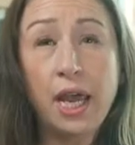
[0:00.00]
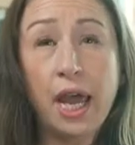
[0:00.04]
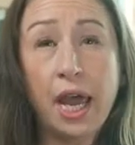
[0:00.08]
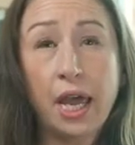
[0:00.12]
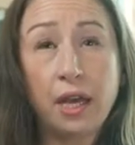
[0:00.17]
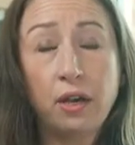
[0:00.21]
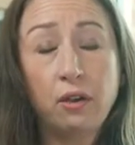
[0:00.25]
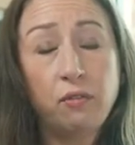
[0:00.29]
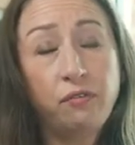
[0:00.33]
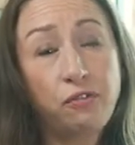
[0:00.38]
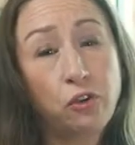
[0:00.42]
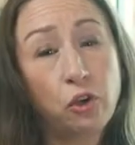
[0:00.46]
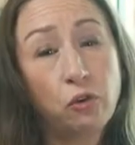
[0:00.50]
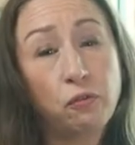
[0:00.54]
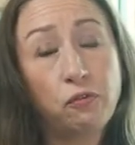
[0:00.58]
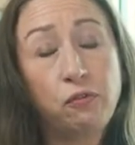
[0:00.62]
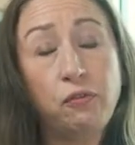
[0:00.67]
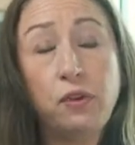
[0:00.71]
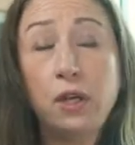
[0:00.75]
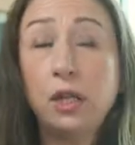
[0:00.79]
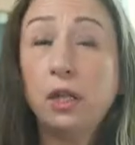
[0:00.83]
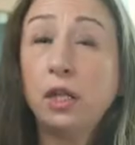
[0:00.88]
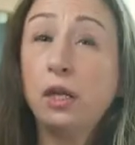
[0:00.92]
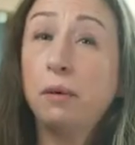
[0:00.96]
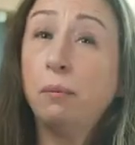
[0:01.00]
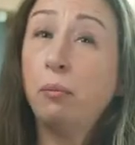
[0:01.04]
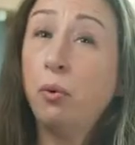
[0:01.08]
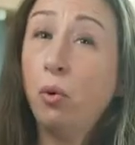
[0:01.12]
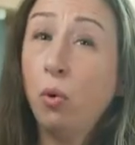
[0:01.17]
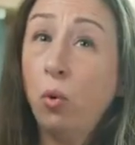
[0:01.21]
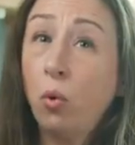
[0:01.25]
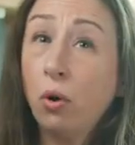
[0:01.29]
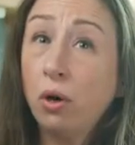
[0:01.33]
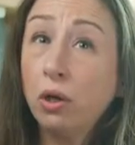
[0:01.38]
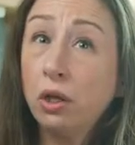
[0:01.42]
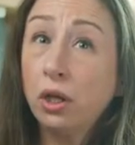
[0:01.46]
And if you're feeling
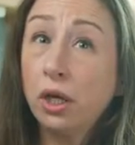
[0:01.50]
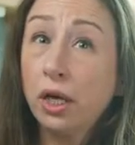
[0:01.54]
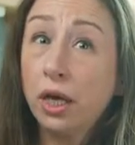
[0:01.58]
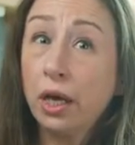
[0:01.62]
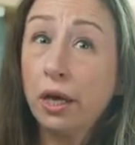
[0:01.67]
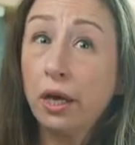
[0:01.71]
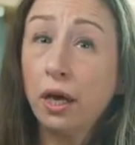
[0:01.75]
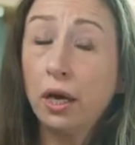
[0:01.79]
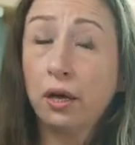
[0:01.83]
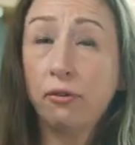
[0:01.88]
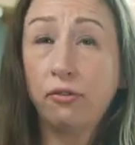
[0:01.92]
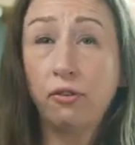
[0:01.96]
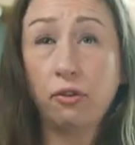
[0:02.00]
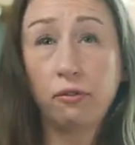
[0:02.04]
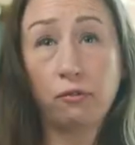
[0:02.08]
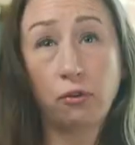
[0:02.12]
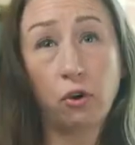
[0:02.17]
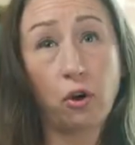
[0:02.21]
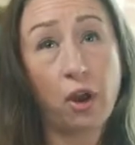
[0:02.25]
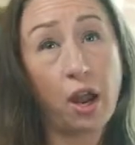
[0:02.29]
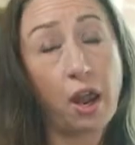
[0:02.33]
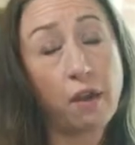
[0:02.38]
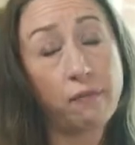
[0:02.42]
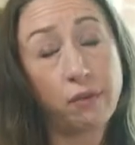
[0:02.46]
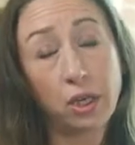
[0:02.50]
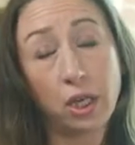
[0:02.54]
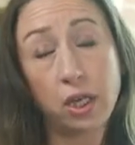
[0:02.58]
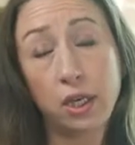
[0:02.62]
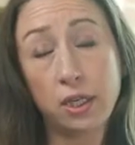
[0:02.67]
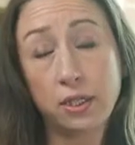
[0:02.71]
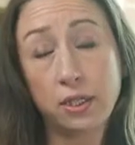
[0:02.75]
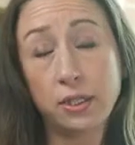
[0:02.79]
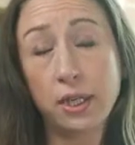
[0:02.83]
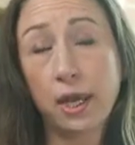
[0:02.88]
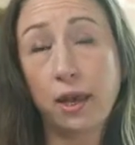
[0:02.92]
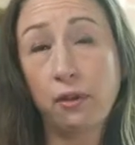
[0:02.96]
poorly, as if you're having an
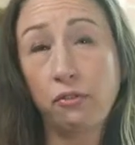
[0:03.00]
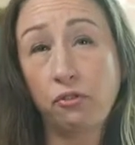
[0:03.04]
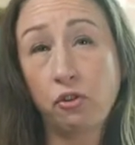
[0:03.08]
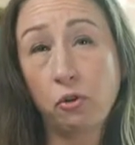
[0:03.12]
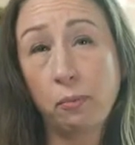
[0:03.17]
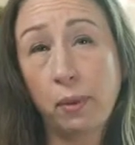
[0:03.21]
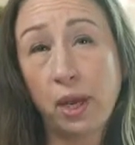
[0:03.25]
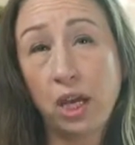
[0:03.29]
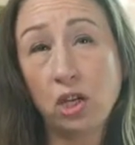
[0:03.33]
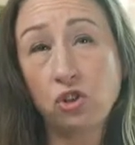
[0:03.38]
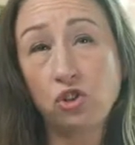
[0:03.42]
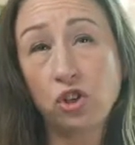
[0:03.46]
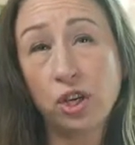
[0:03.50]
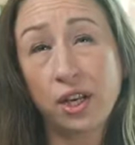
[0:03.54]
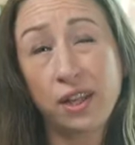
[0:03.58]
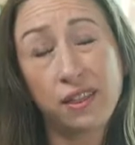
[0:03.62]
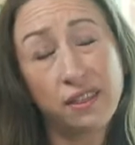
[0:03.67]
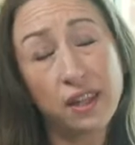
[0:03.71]
exacerbation,